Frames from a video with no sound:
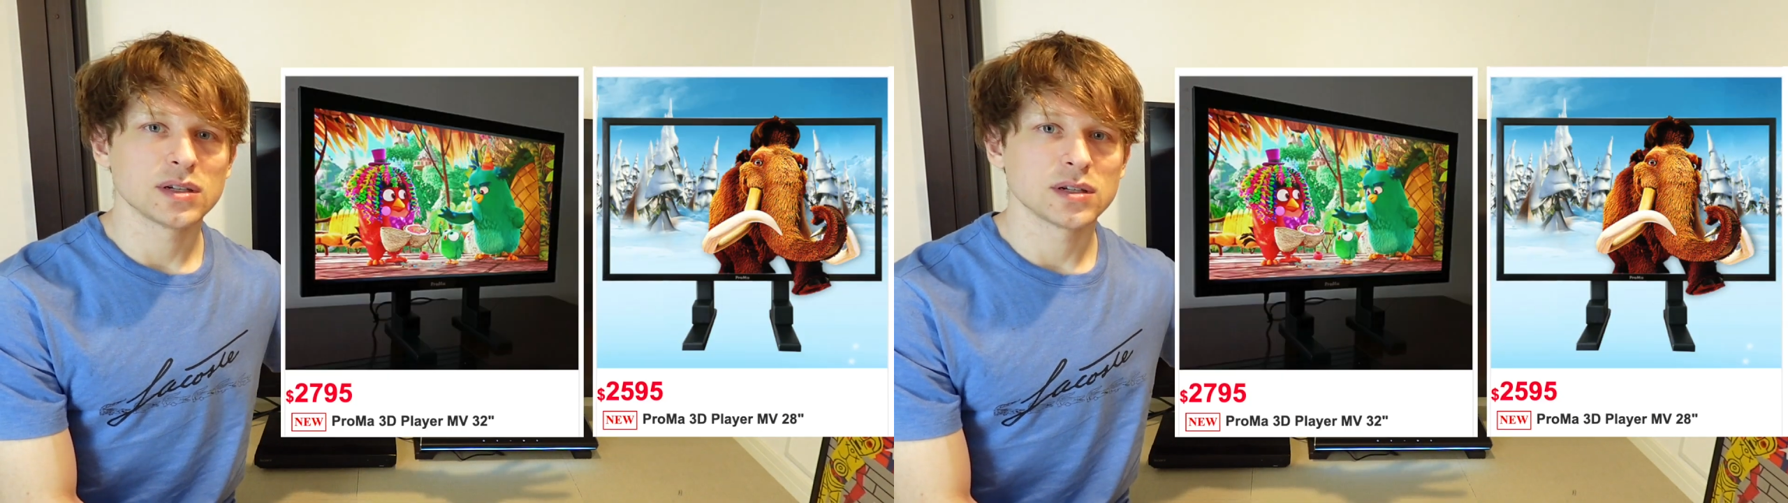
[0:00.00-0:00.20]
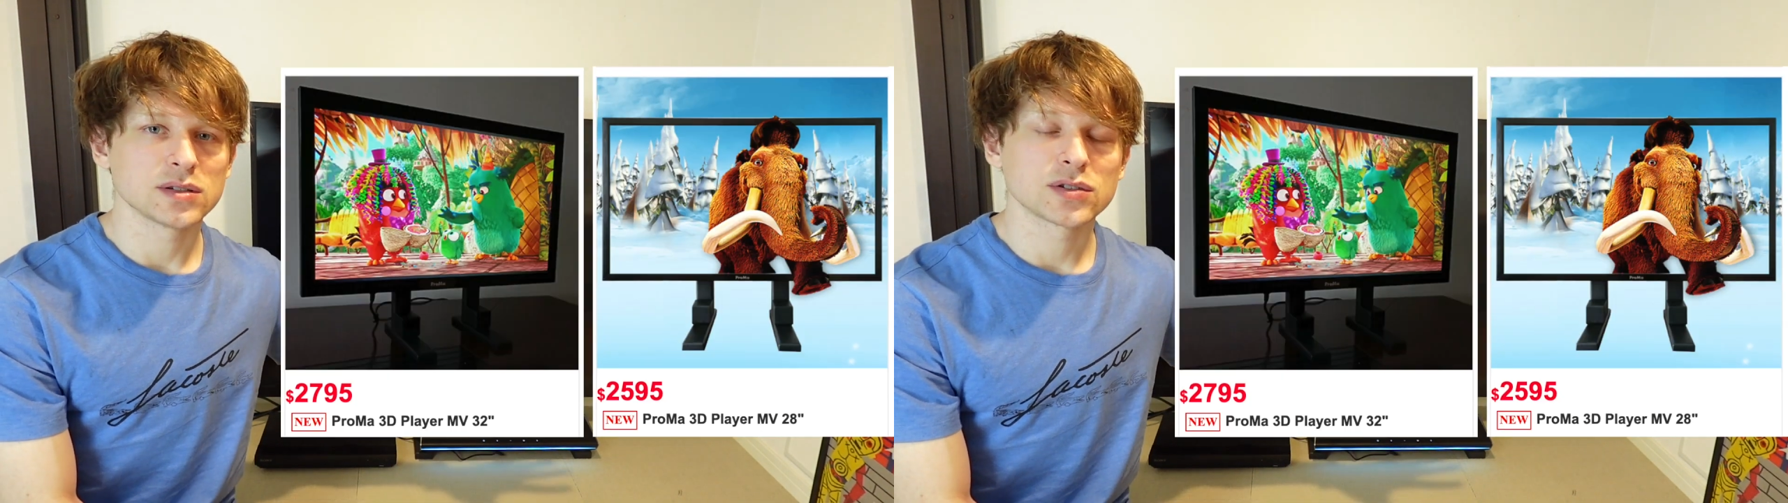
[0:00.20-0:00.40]

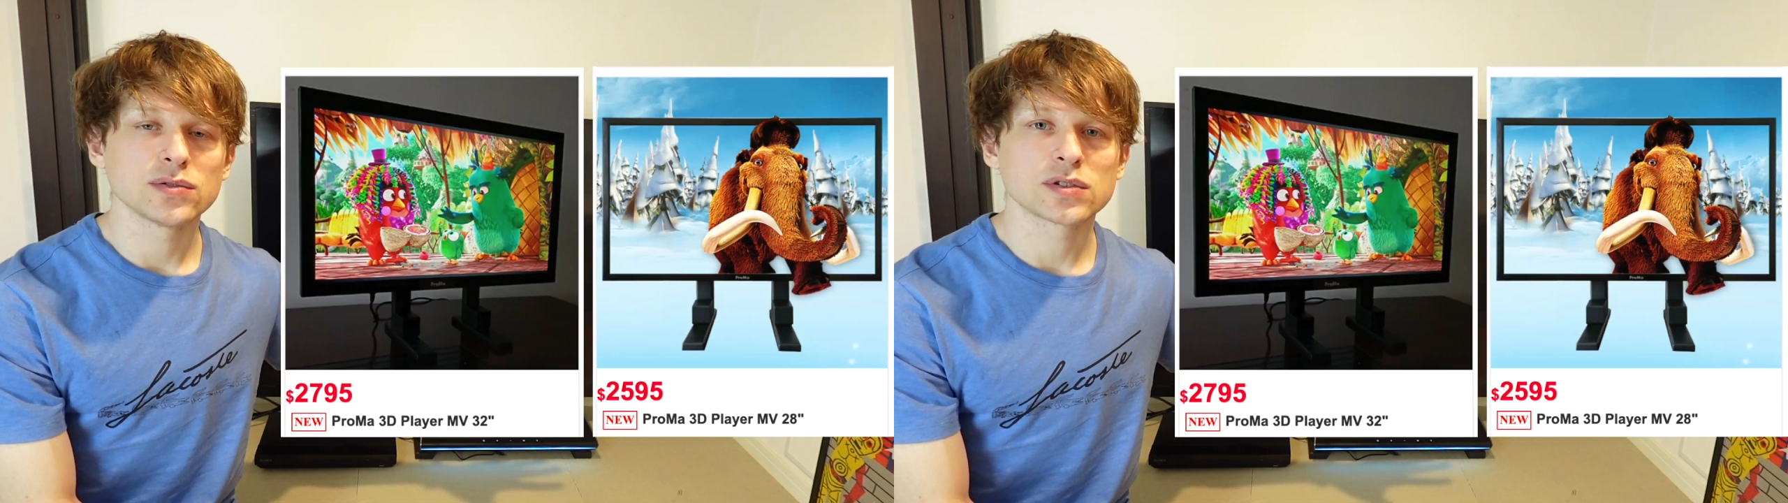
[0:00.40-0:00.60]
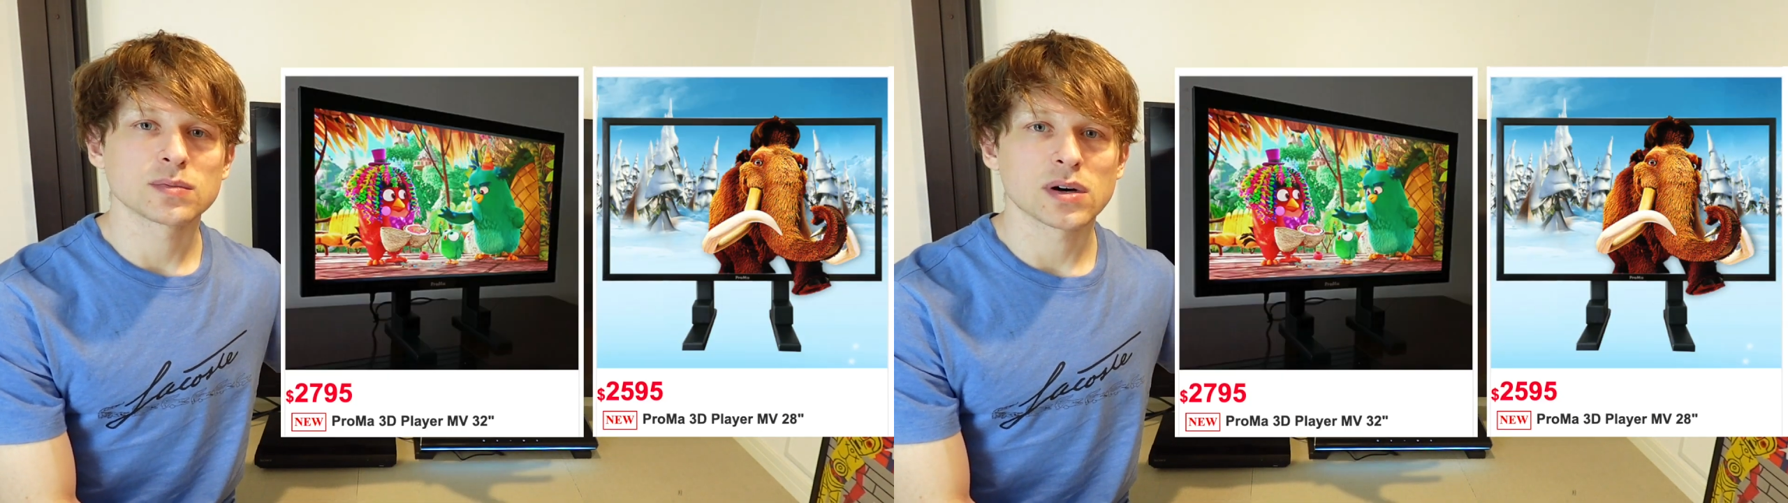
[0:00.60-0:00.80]
in
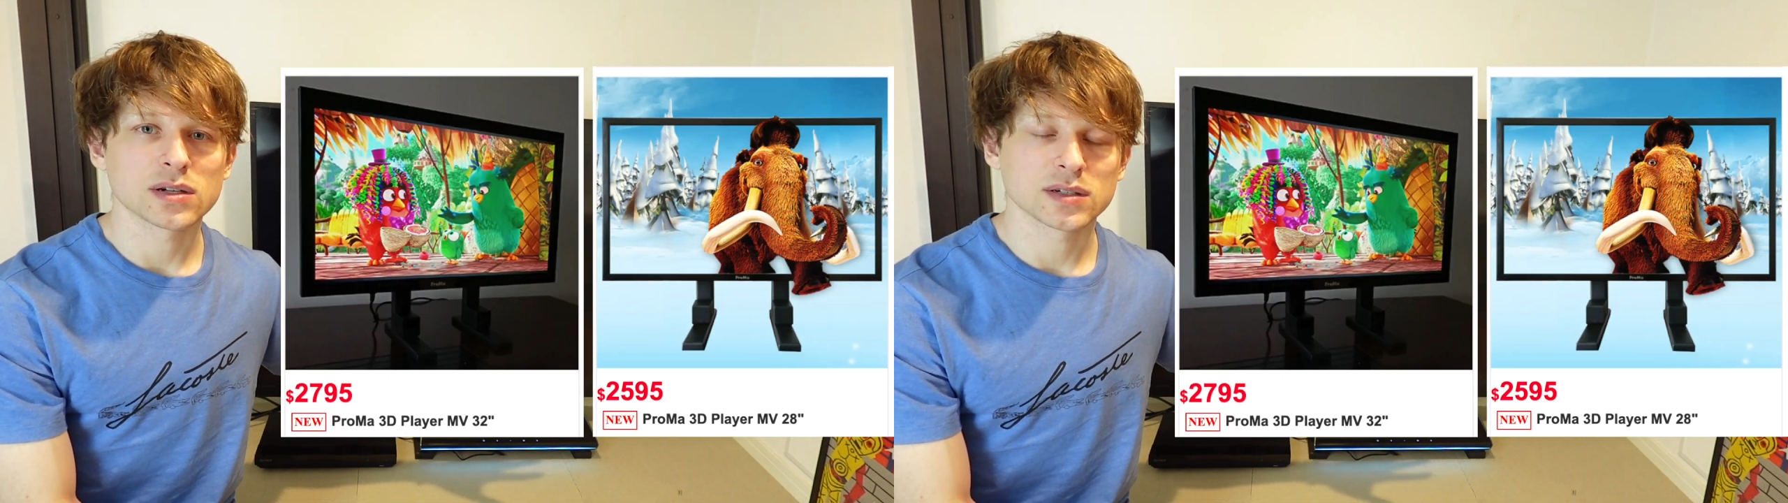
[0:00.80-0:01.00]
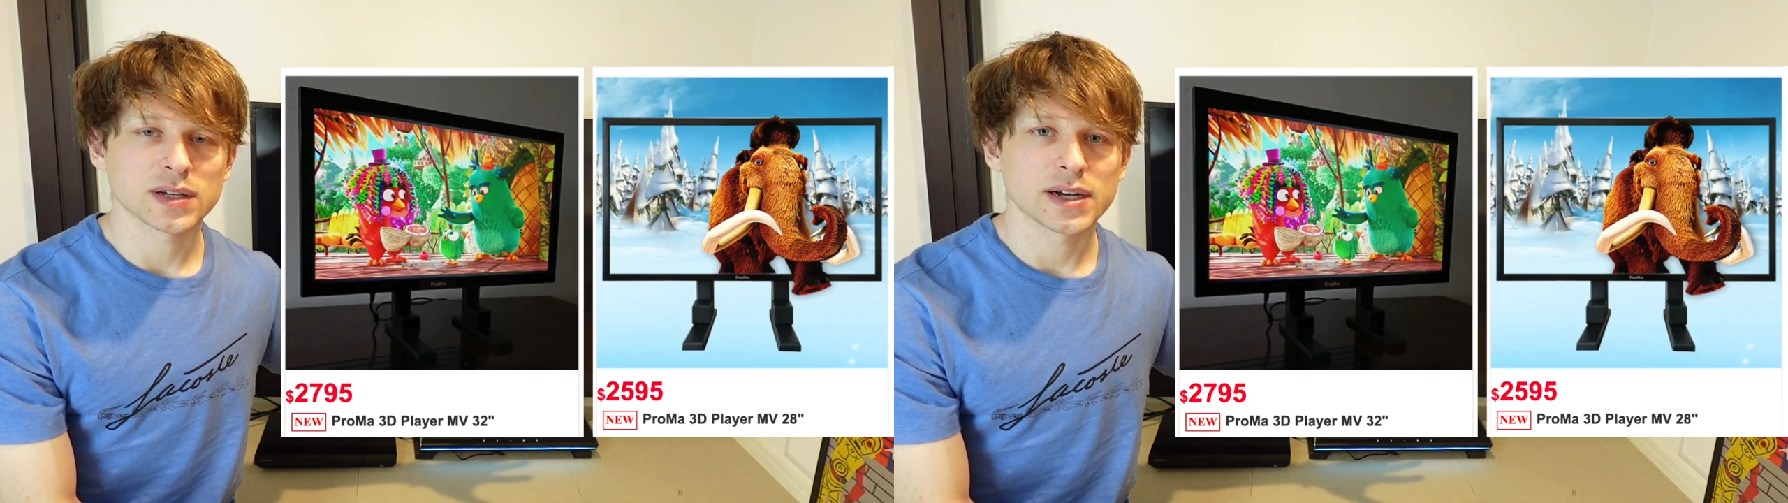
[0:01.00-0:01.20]
two
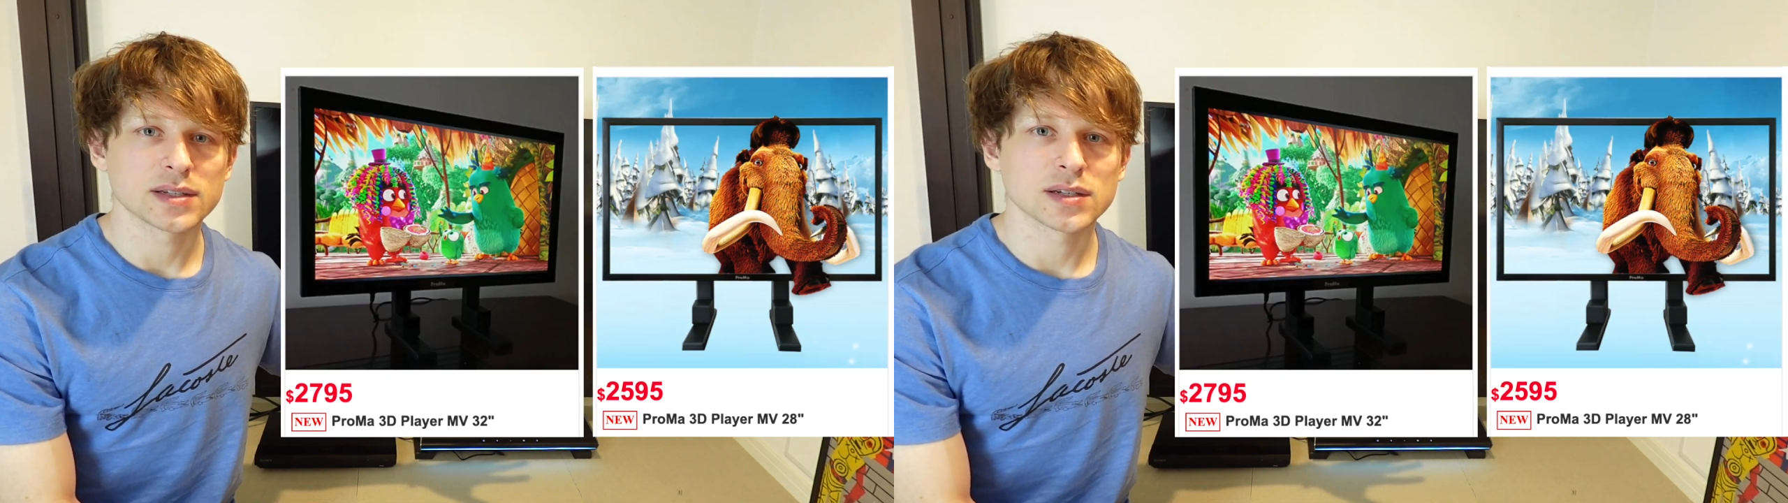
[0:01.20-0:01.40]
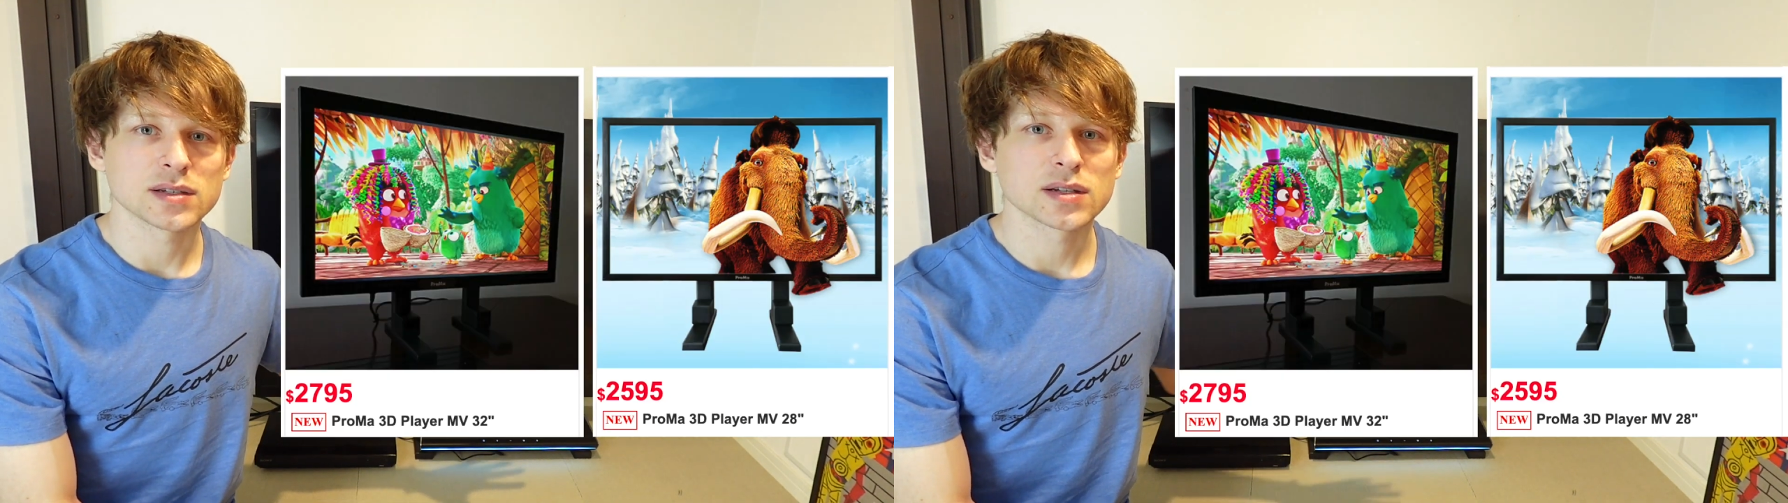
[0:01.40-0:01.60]
smaller
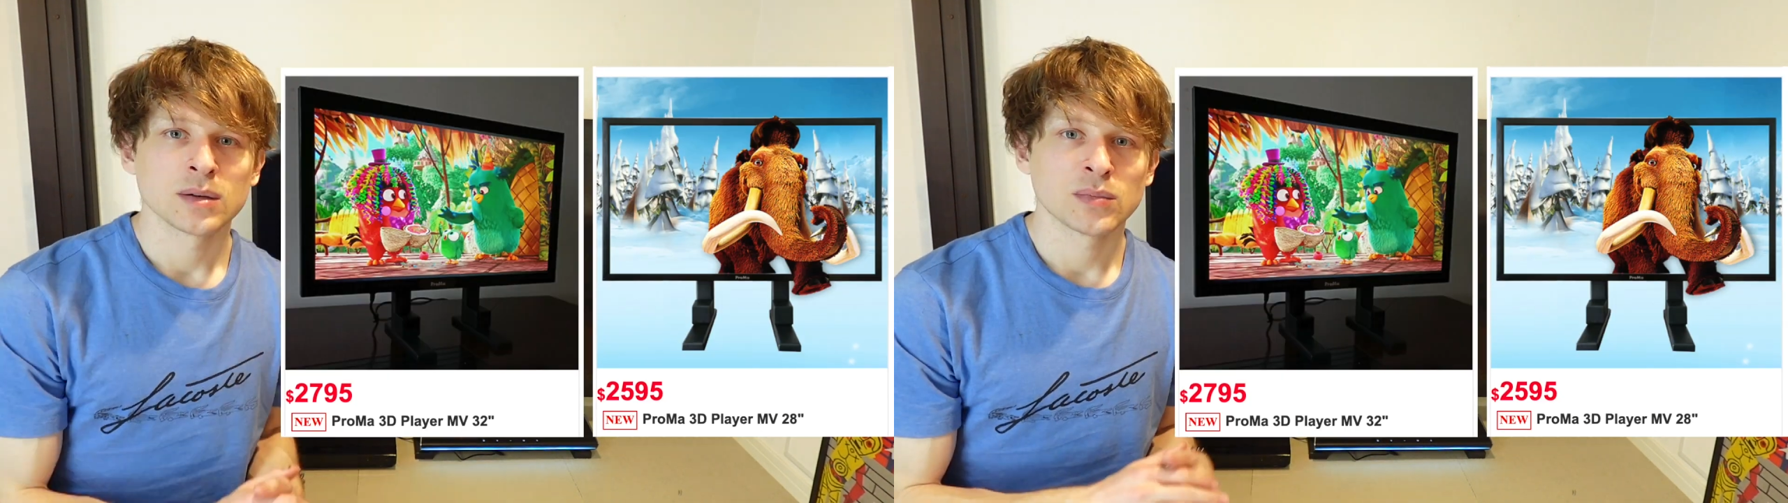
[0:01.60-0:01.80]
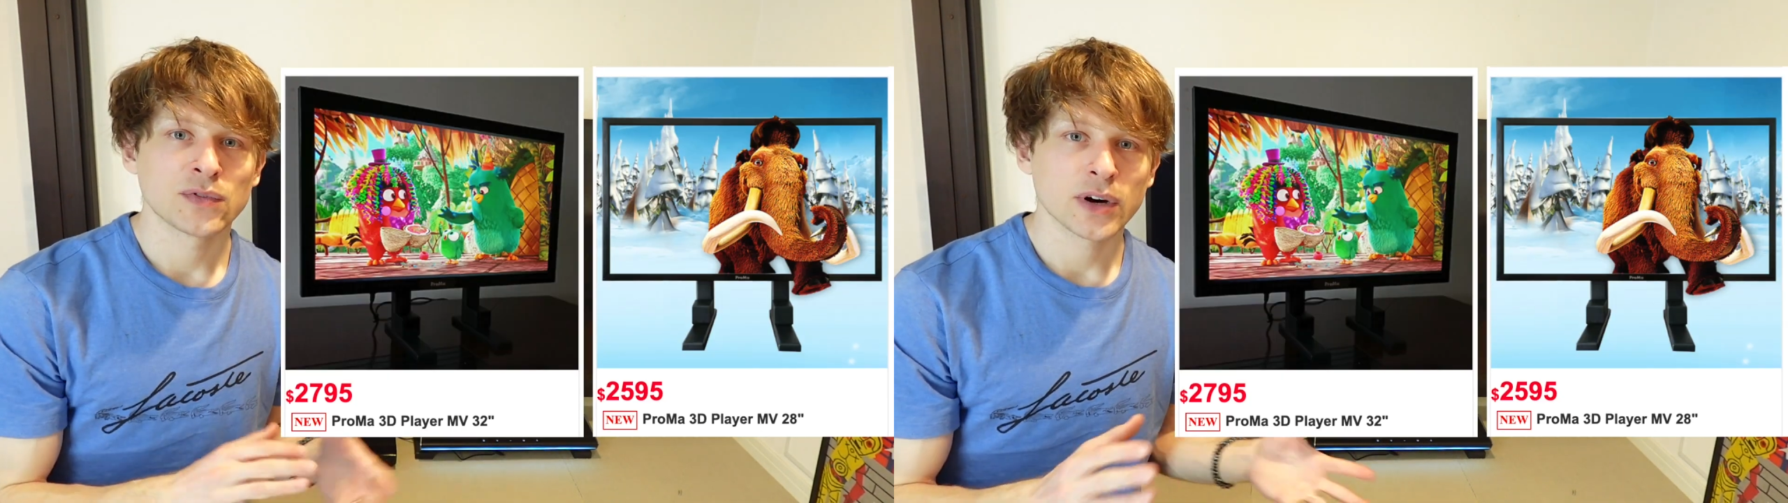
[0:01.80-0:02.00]
sizes.
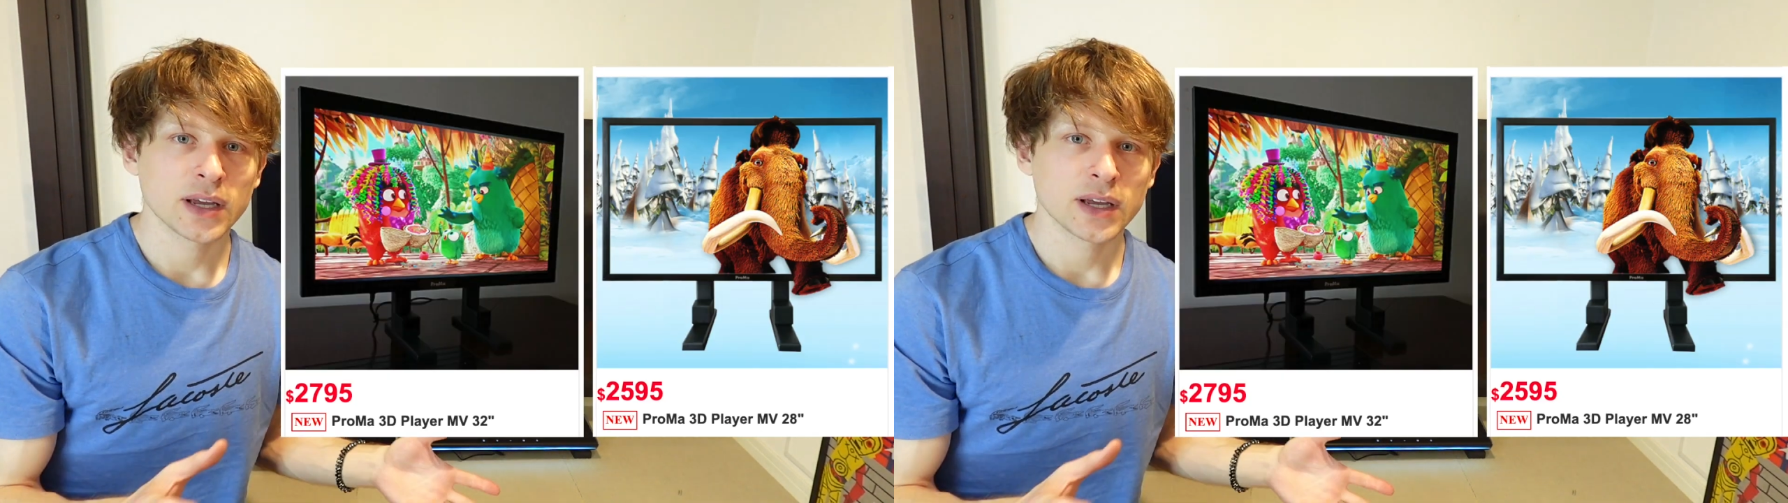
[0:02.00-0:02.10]
Before I